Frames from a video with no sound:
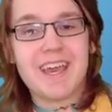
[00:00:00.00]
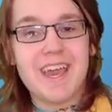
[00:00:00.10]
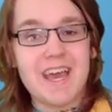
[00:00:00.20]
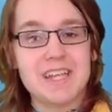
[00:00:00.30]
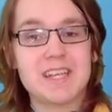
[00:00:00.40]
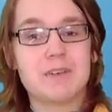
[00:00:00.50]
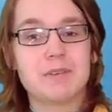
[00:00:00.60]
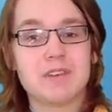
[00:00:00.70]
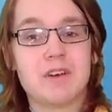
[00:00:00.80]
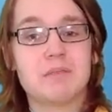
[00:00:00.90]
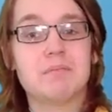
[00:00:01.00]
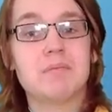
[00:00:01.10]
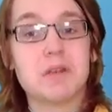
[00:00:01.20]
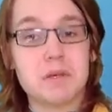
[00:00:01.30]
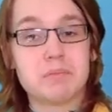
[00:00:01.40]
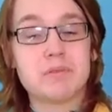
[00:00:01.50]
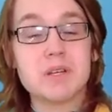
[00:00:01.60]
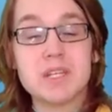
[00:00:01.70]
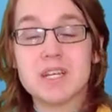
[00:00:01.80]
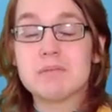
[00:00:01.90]
and yet we got a
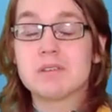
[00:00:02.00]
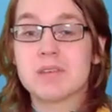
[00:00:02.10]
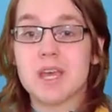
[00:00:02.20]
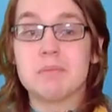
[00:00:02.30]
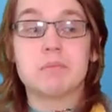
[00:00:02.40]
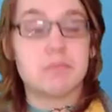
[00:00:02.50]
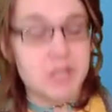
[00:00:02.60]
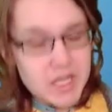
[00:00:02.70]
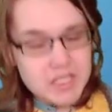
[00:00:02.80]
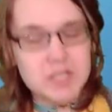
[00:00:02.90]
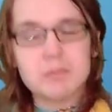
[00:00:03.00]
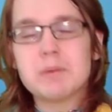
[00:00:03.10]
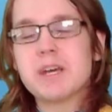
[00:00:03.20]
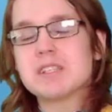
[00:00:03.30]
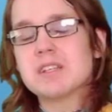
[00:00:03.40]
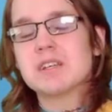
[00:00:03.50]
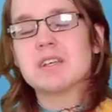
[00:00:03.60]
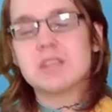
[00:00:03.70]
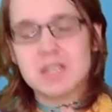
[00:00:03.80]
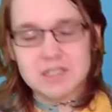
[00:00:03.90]
pretty damn good game. Yes, it could be better.
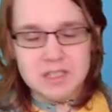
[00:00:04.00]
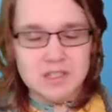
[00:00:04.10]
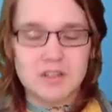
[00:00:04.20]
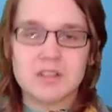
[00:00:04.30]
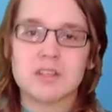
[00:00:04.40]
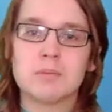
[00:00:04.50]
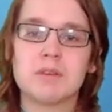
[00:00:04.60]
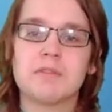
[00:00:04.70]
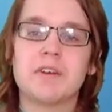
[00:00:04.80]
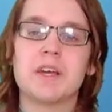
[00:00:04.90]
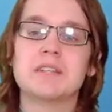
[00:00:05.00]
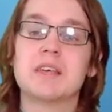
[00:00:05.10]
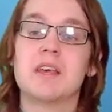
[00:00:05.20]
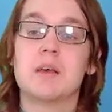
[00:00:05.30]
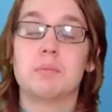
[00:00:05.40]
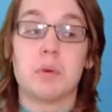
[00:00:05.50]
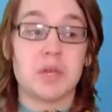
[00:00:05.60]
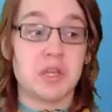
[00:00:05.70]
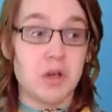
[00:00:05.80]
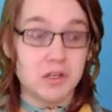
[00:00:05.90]
Yes, there's a lot that can be refined, but
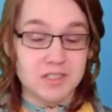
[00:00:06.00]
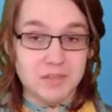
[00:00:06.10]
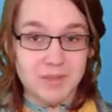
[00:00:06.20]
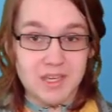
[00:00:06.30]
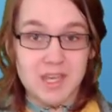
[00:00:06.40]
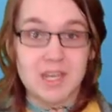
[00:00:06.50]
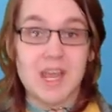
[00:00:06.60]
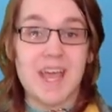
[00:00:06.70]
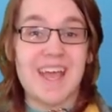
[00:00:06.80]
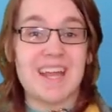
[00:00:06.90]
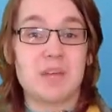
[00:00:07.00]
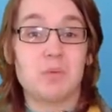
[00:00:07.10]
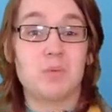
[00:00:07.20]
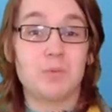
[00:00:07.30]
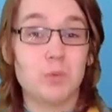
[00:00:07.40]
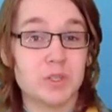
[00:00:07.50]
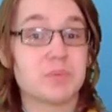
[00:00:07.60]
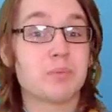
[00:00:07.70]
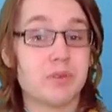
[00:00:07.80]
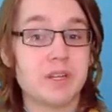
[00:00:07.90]
we got something in, and it was
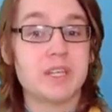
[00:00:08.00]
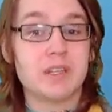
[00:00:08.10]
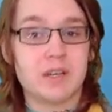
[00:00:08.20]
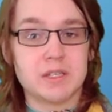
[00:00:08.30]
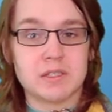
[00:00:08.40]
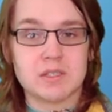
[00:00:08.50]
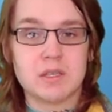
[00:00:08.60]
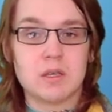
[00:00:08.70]
pretty nice.